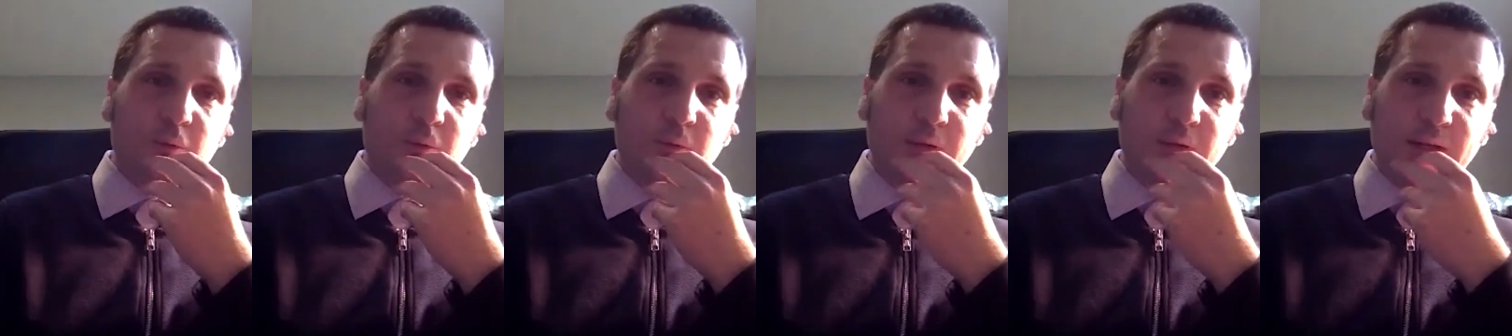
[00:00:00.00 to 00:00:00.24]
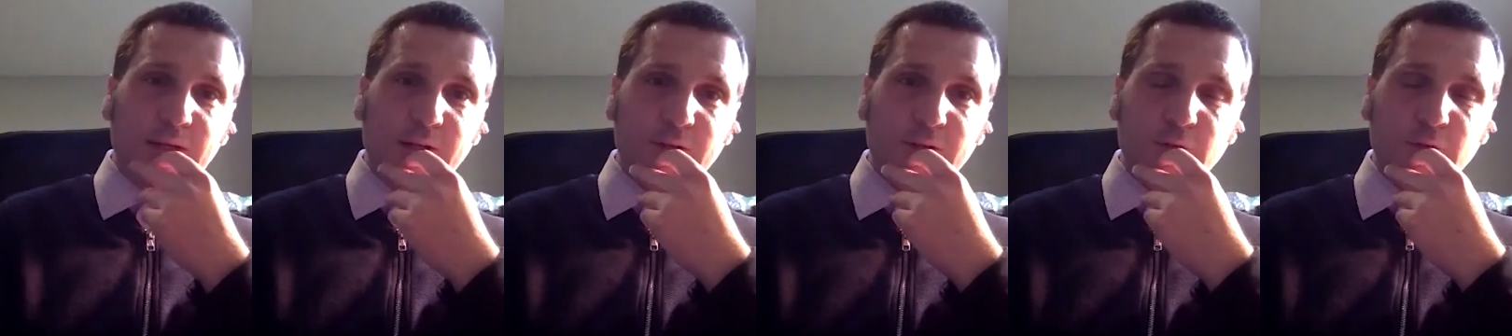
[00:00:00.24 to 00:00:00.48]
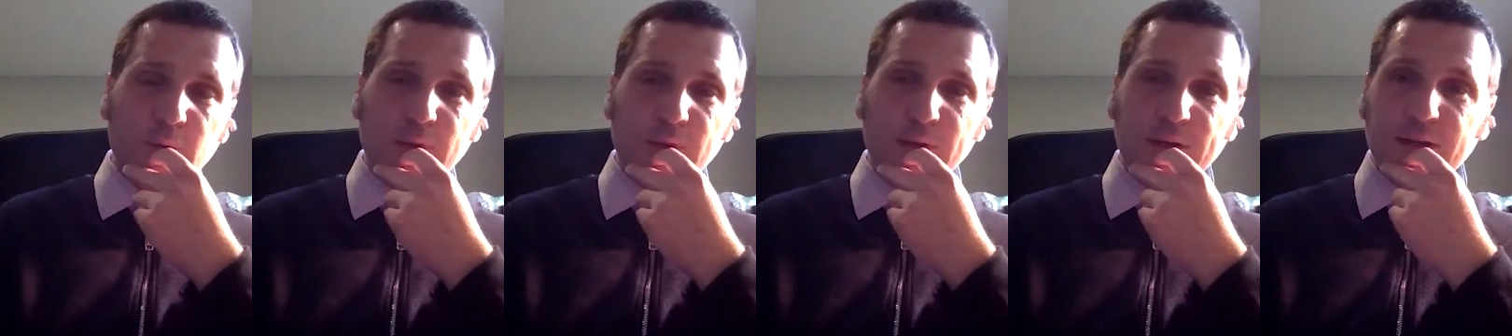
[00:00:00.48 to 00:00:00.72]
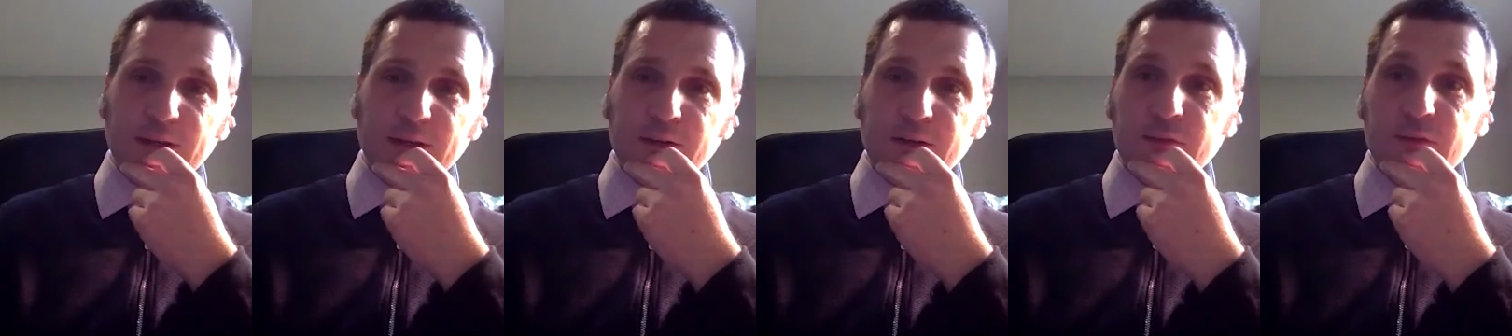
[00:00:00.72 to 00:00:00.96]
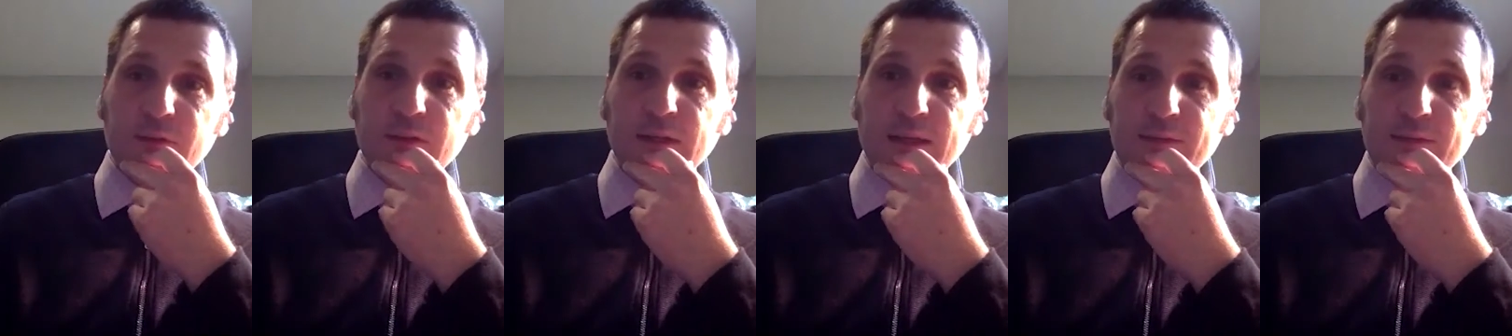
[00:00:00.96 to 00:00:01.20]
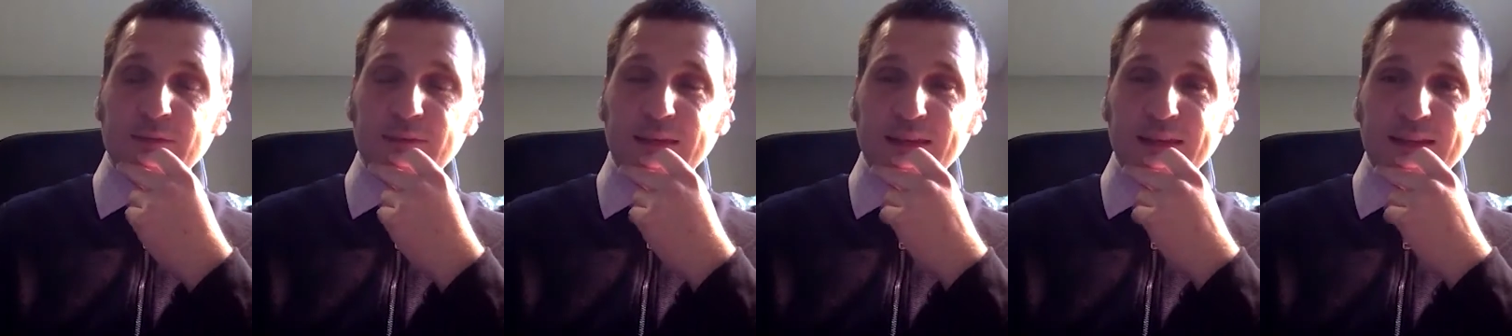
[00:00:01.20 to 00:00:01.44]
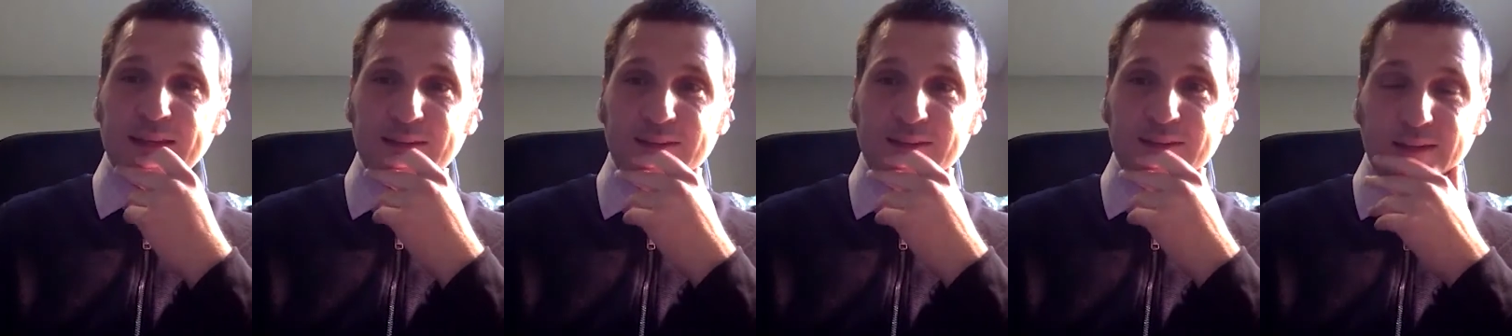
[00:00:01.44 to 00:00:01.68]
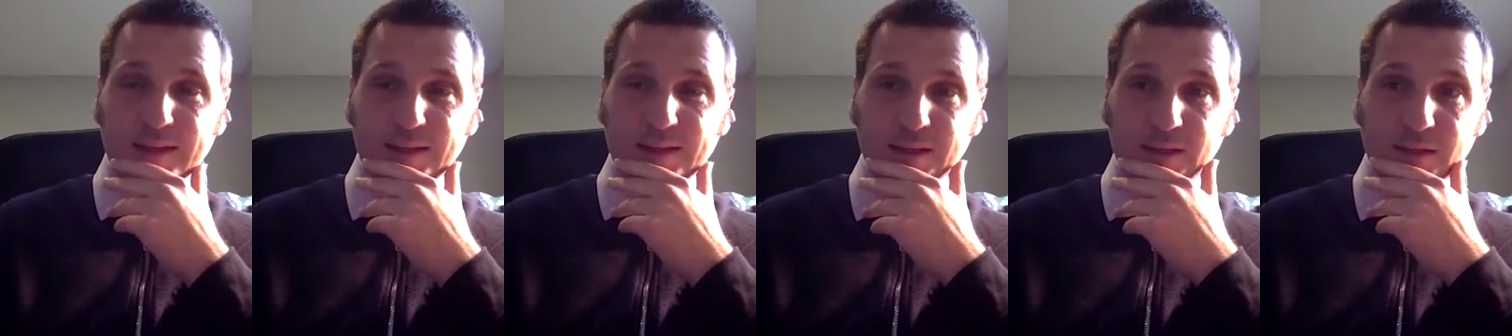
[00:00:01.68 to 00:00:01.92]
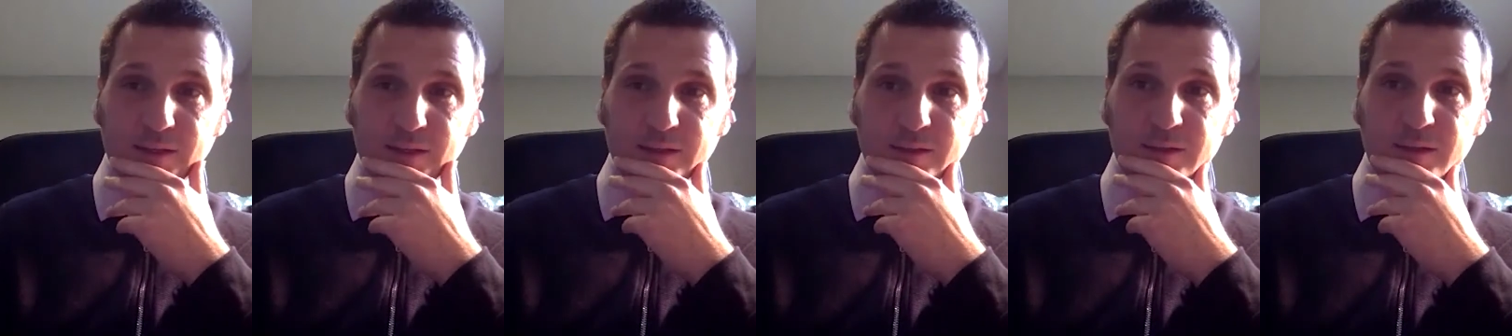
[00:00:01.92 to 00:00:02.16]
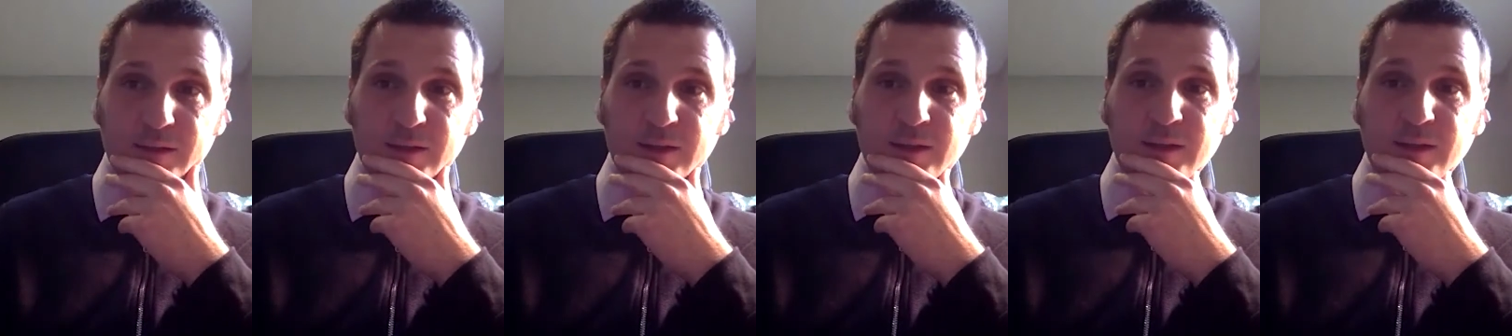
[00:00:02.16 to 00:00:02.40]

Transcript: You know, 20 years in Afghanistan,